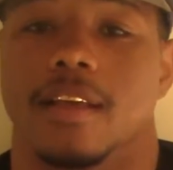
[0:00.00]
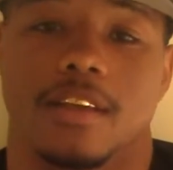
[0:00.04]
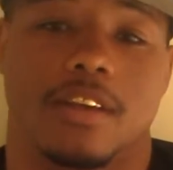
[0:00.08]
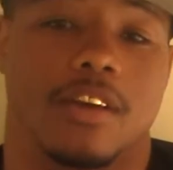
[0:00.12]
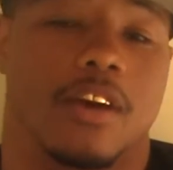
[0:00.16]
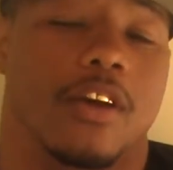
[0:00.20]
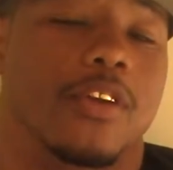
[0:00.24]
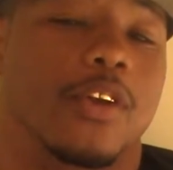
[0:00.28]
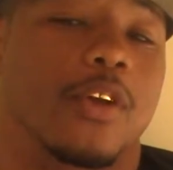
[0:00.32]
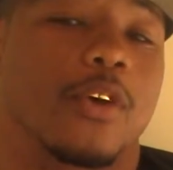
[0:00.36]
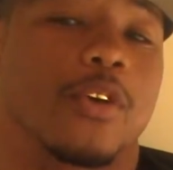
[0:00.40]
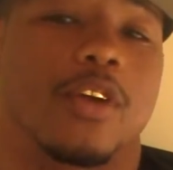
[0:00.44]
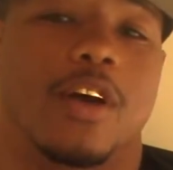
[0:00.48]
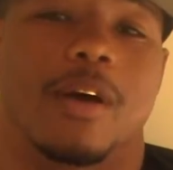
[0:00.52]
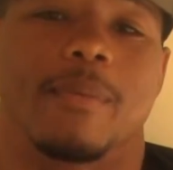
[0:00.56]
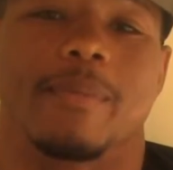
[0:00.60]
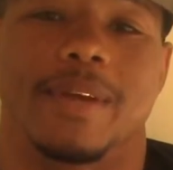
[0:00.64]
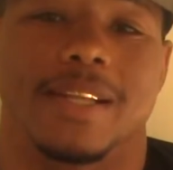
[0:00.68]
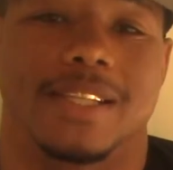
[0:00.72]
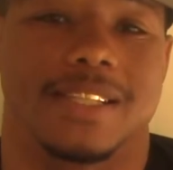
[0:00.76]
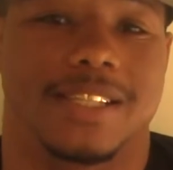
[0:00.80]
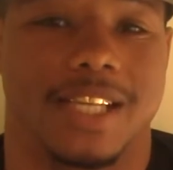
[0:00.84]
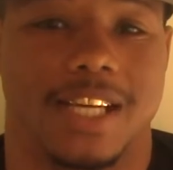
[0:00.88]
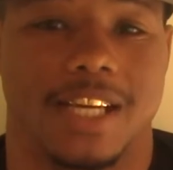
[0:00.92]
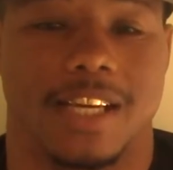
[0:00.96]
Y'all know y'all
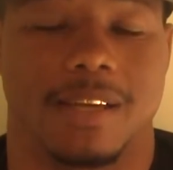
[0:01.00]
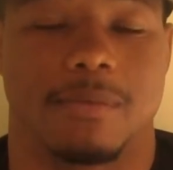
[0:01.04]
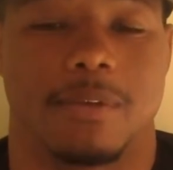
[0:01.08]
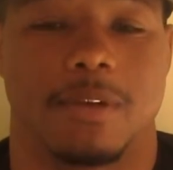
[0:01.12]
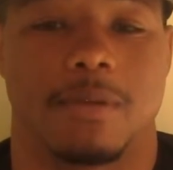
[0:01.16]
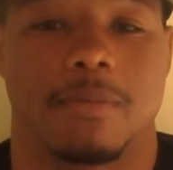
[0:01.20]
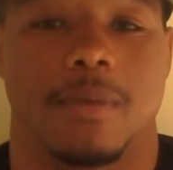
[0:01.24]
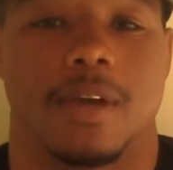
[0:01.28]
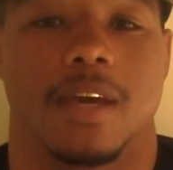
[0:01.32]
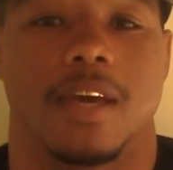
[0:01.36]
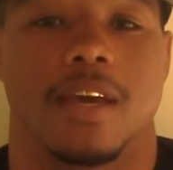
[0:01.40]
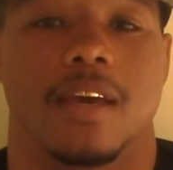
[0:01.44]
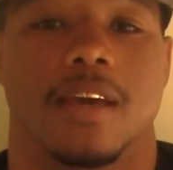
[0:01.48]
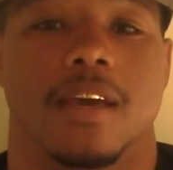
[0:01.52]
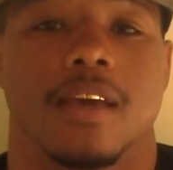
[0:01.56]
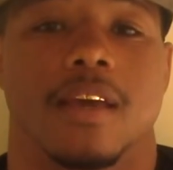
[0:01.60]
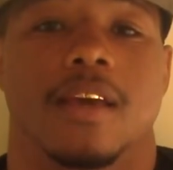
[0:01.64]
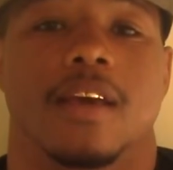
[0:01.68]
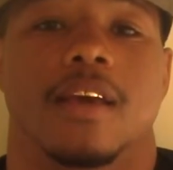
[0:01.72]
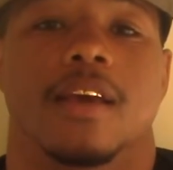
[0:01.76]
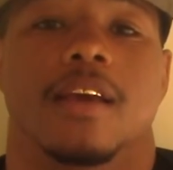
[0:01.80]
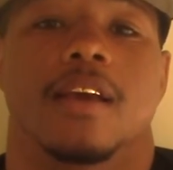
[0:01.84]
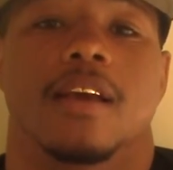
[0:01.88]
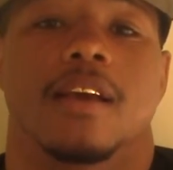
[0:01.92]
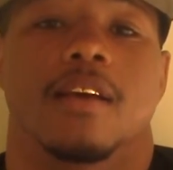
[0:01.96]
been ducking me,
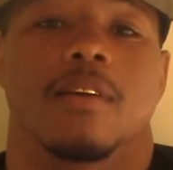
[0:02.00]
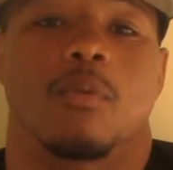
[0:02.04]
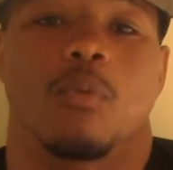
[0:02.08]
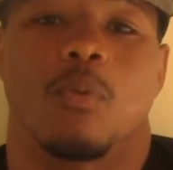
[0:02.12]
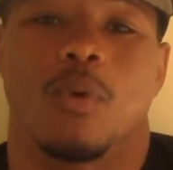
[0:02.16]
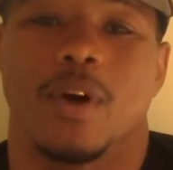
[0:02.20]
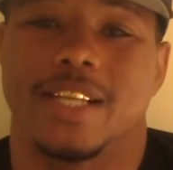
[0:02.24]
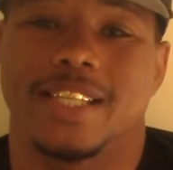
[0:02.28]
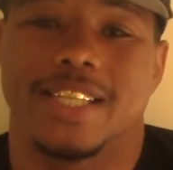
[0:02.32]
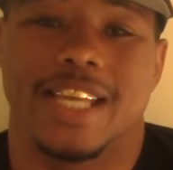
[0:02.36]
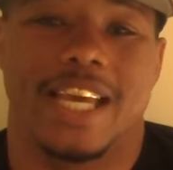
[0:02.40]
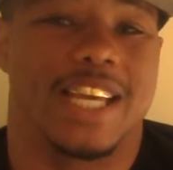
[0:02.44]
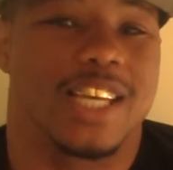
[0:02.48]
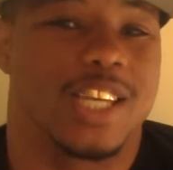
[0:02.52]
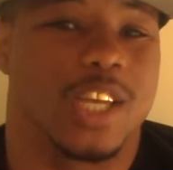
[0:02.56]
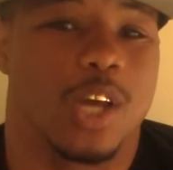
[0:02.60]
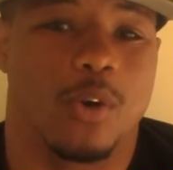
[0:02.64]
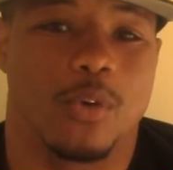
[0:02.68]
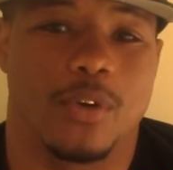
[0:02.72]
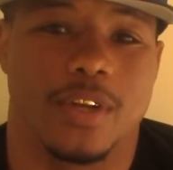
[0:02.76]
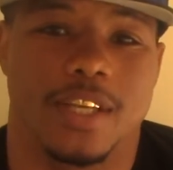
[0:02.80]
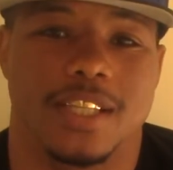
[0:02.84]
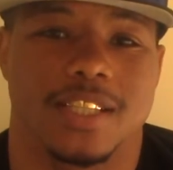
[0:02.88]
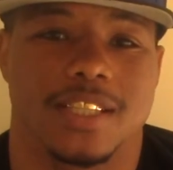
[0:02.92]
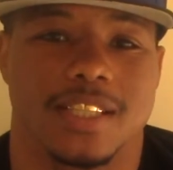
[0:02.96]
man. One day
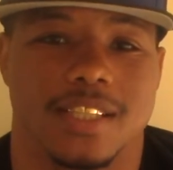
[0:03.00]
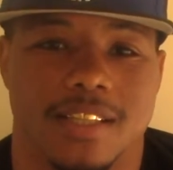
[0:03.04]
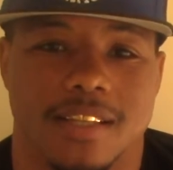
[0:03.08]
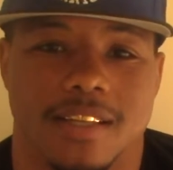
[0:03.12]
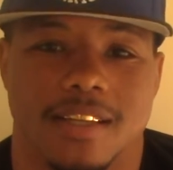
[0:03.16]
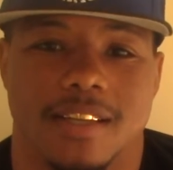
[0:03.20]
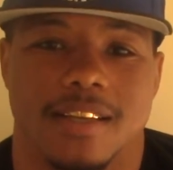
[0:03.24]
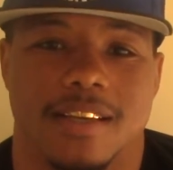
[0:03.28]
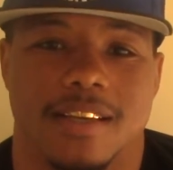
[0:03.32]
notice,